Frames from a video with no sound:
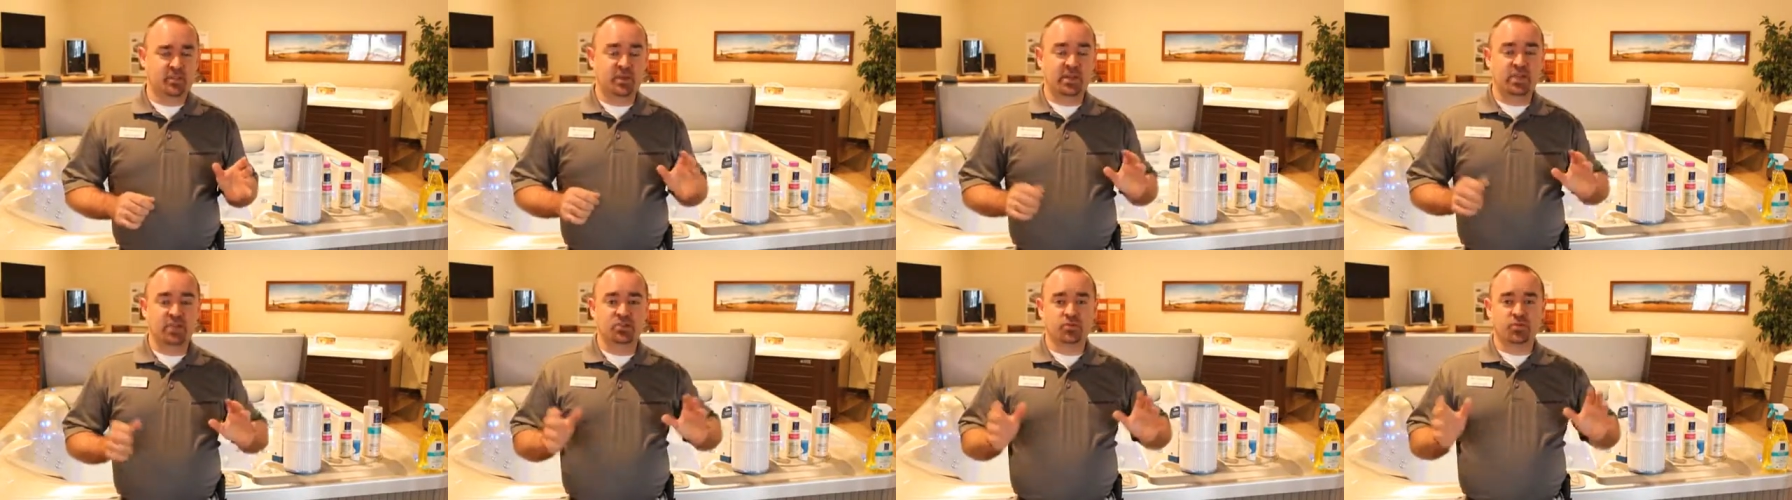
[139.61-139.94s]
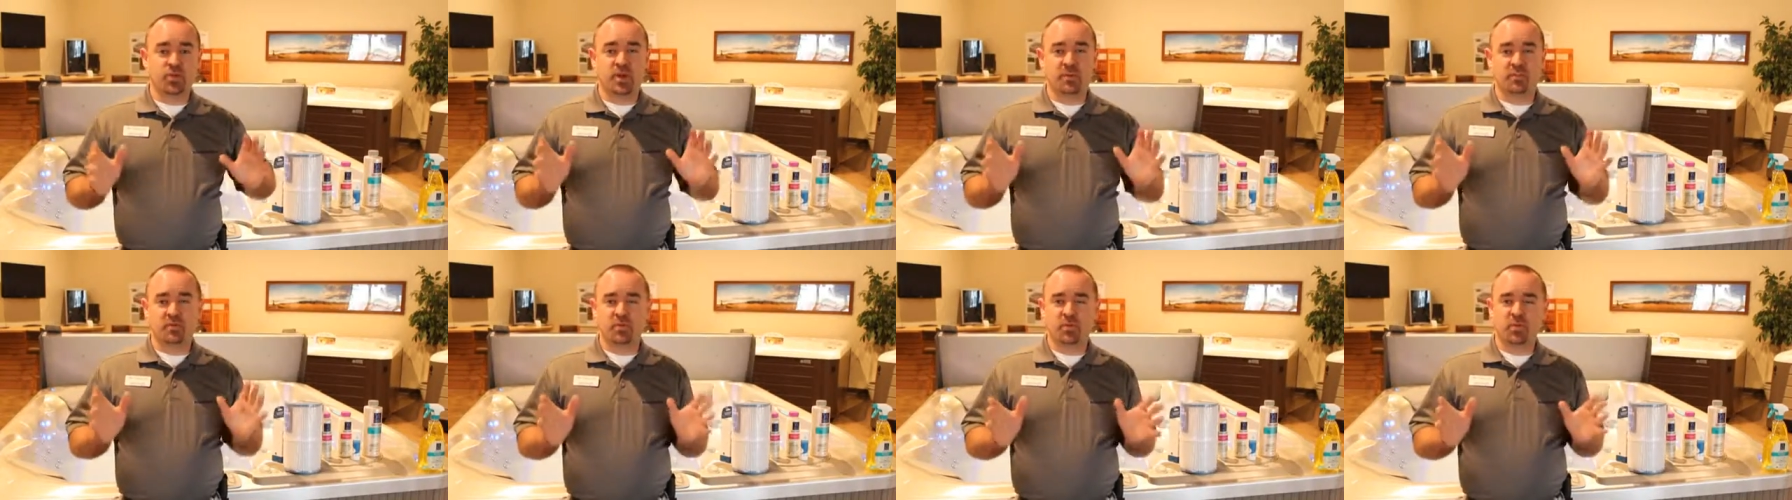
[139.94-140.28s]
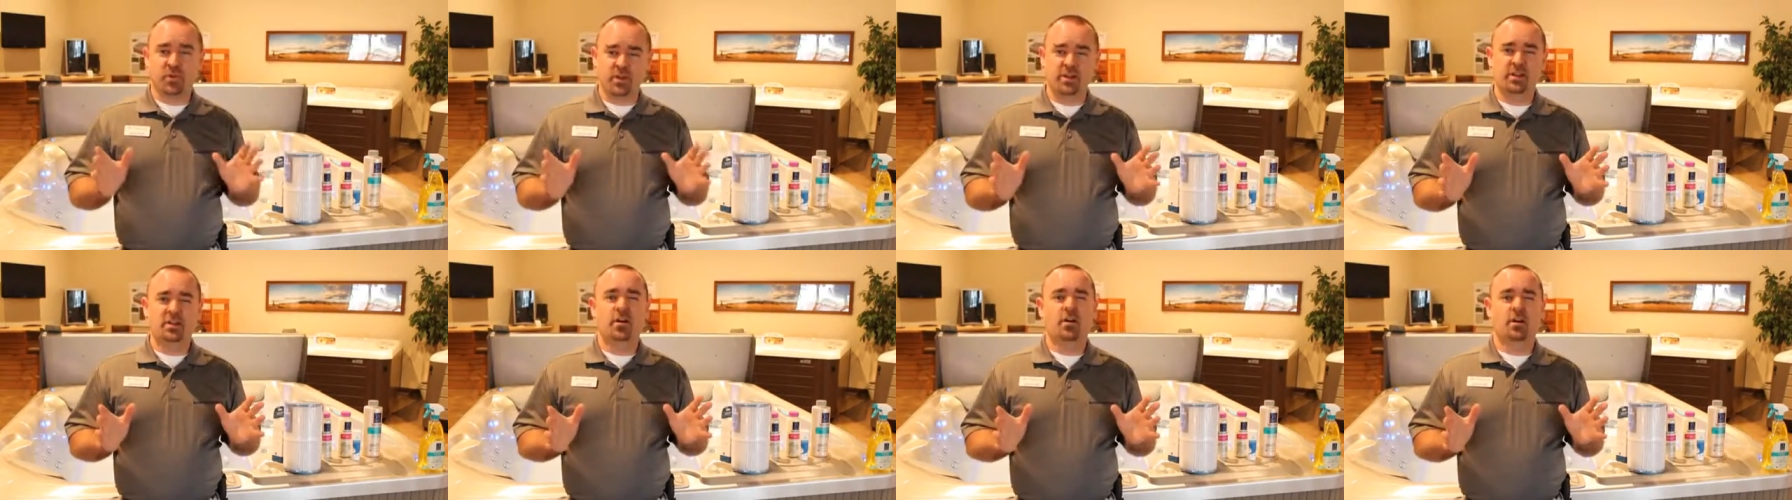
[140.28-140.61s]
because we have
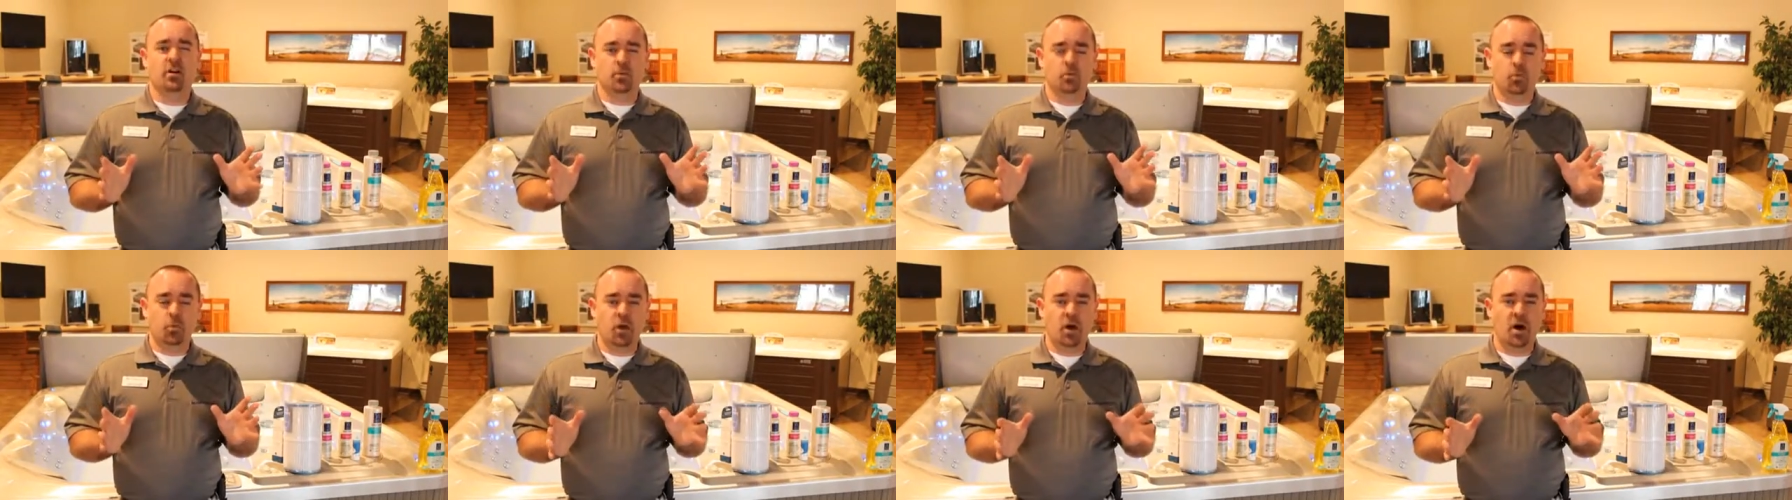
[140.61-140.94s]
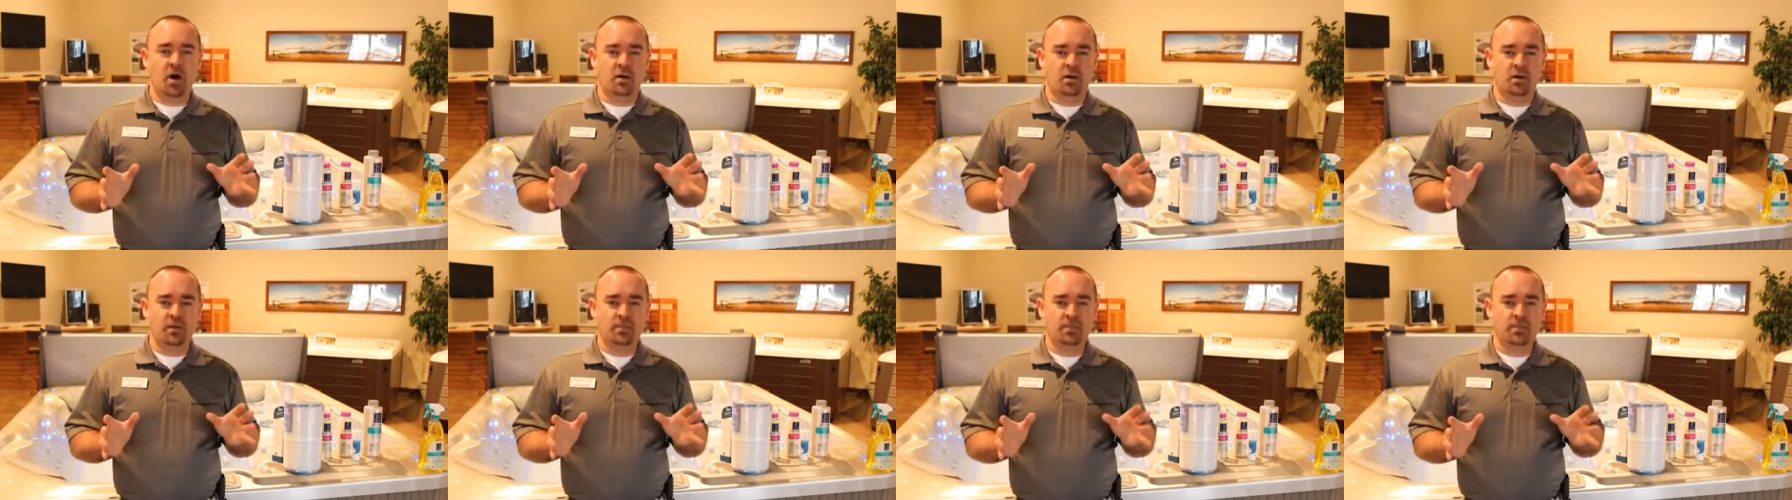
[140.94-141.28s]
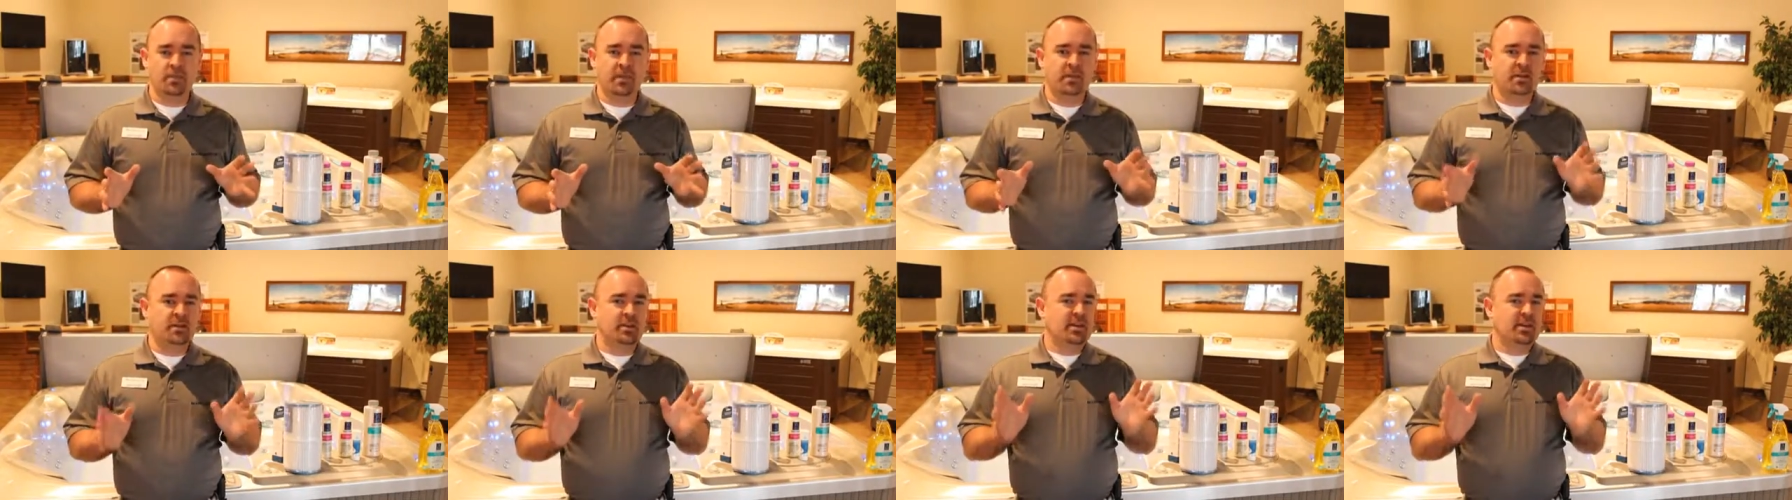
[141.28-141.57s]
pretty hard water,